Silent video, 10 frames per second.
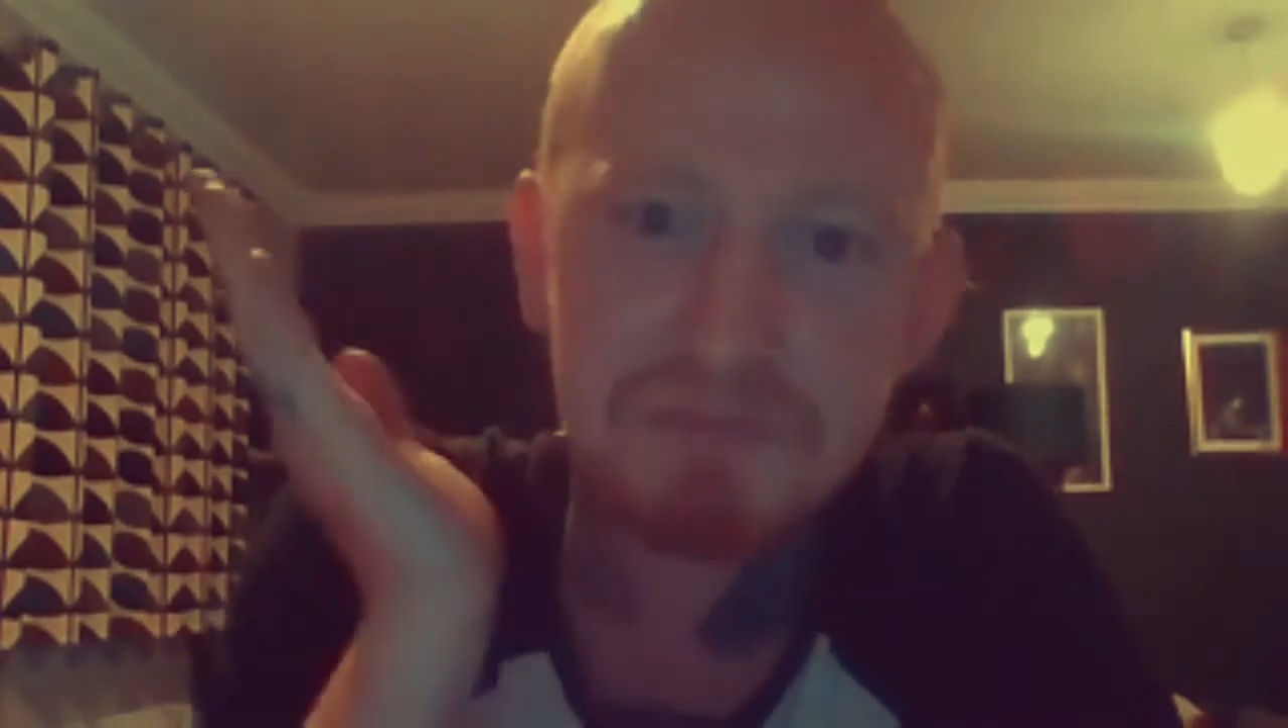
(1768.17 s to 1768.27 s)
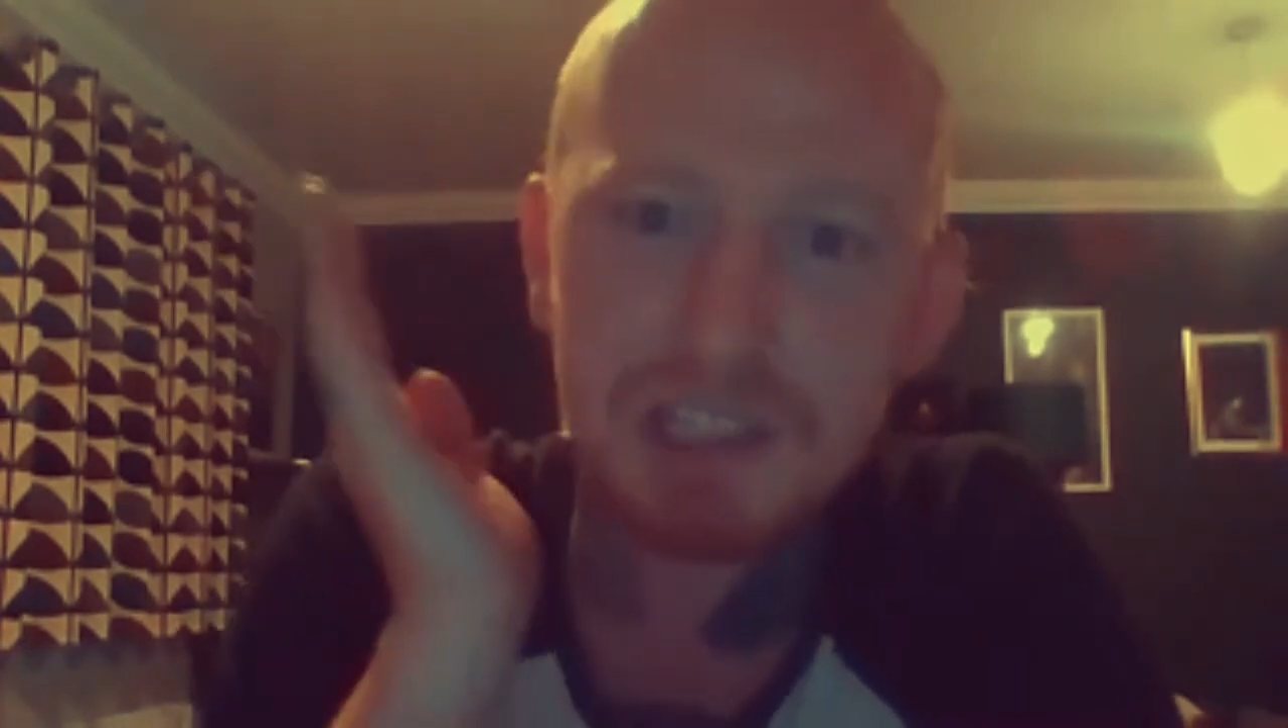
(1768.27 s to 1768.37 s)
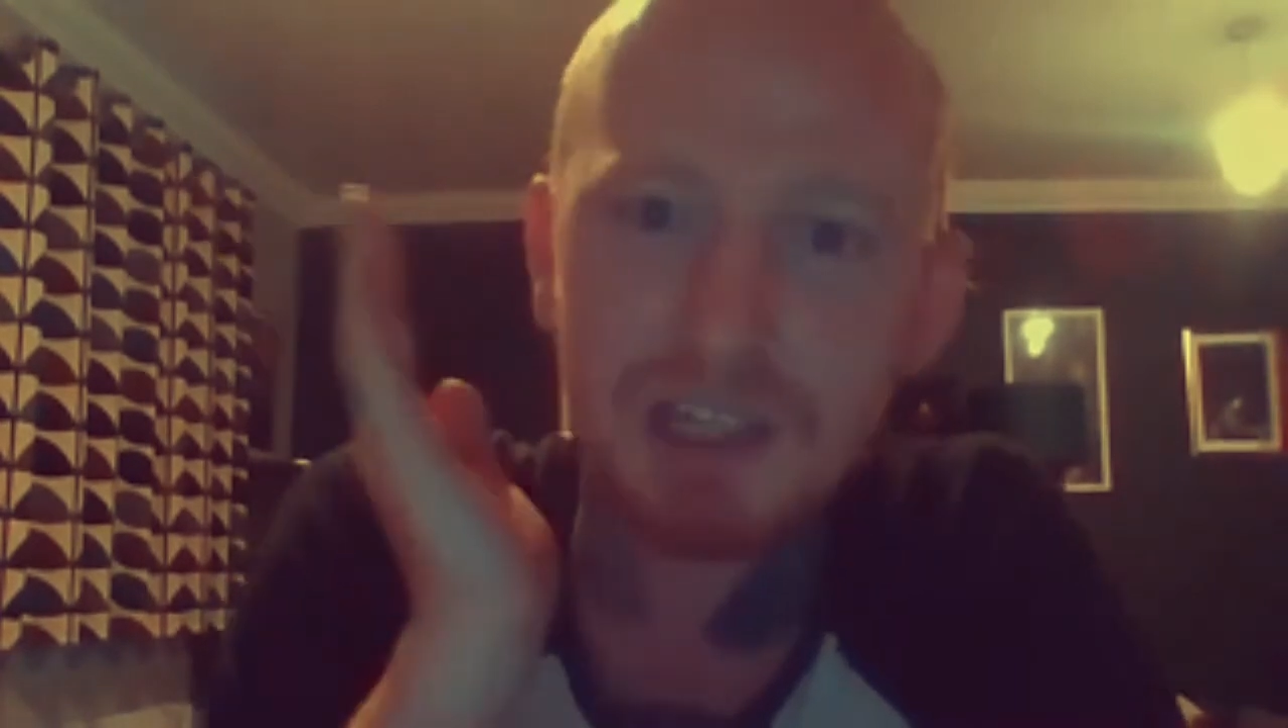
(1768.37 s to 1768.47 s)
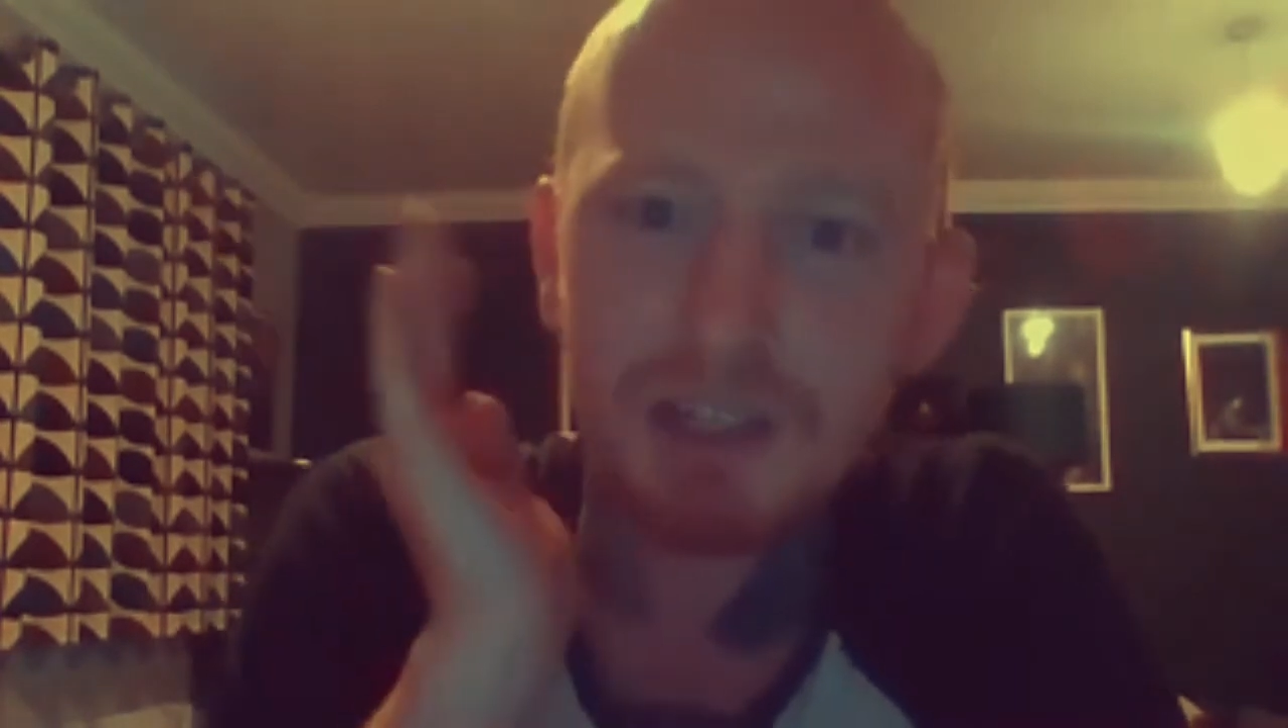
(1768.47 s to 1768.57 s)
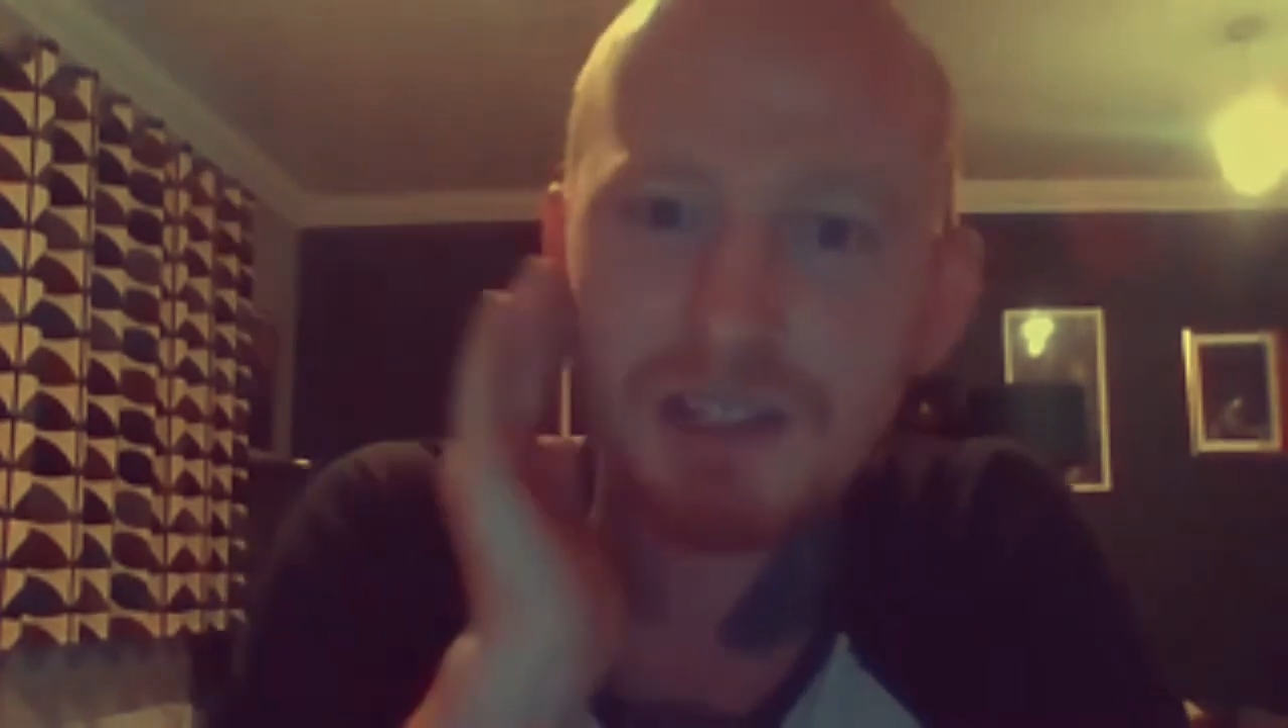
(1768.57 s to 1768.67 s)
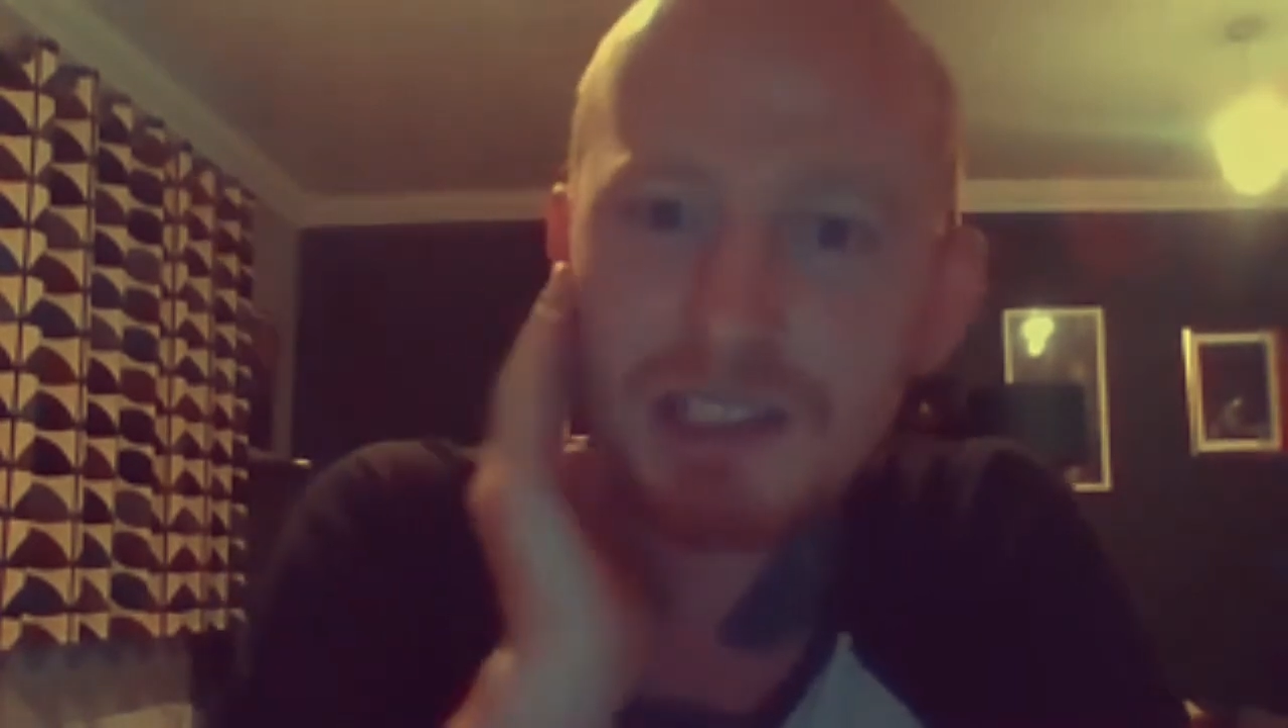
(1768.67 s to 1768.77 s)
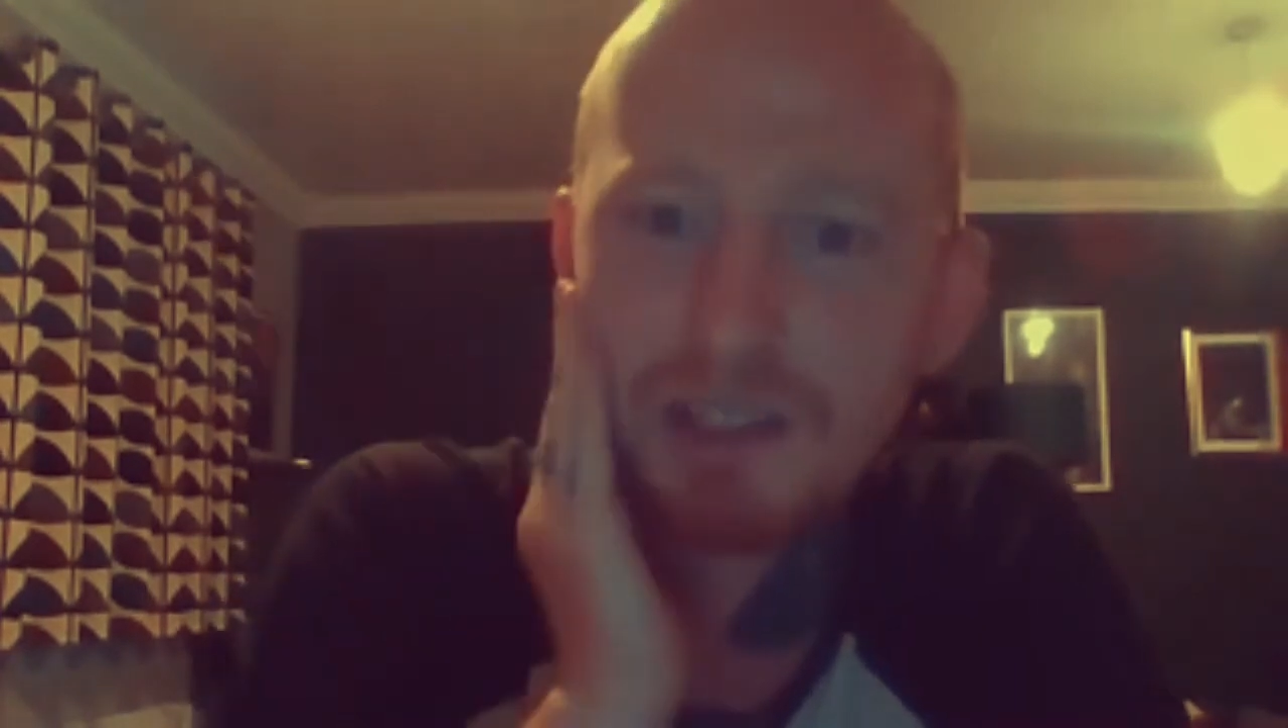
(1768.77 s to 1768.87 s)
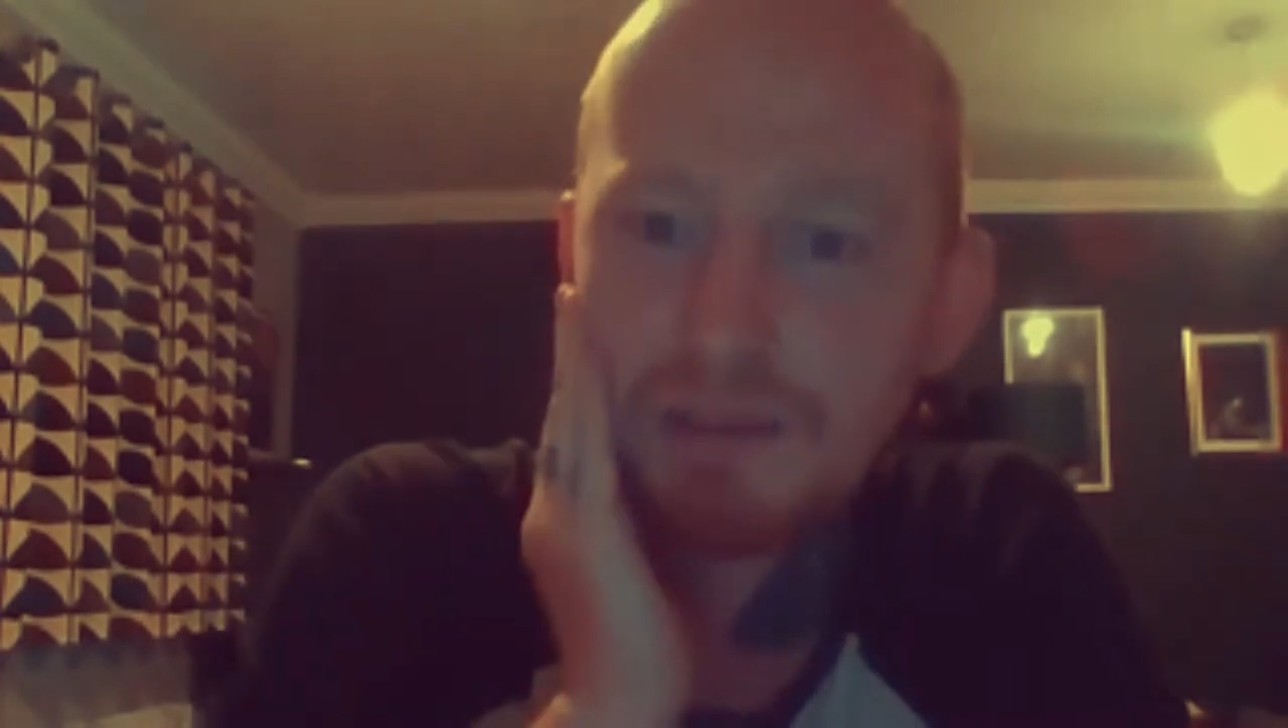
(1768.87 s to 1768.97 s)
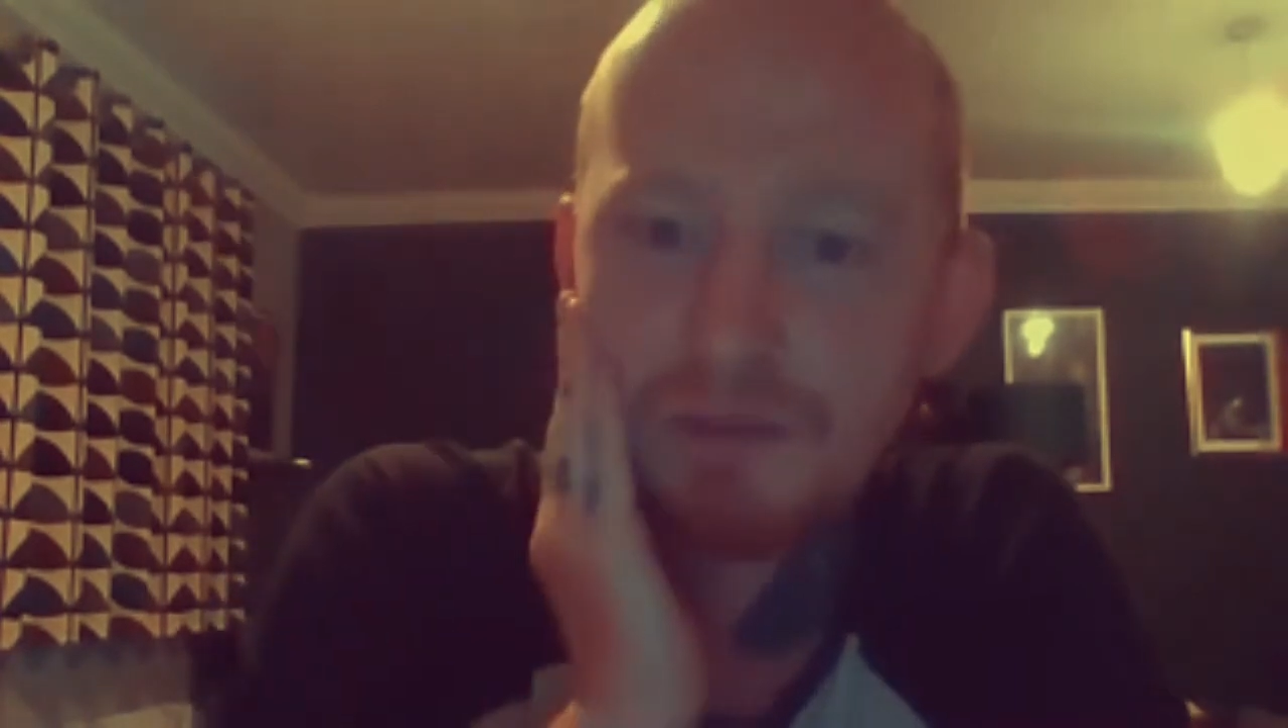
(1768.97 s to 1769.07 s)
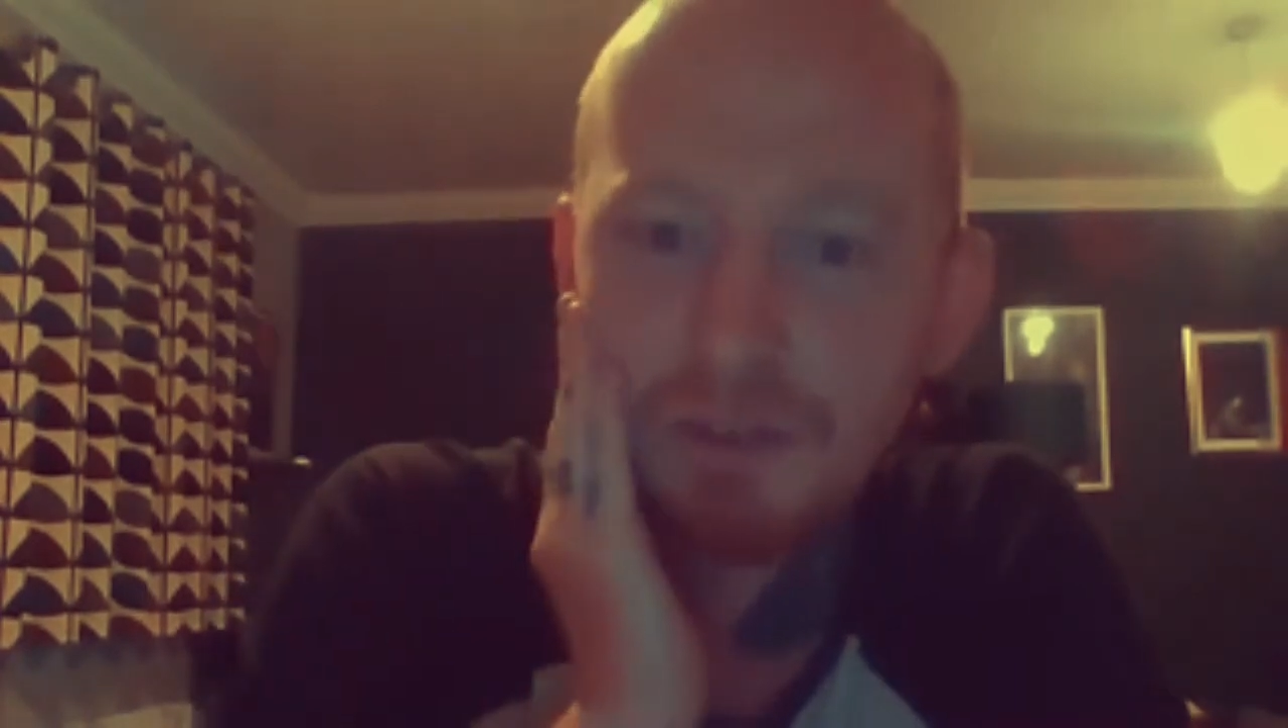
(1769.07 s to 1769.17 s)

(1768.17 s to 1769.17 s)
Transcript: so that's like,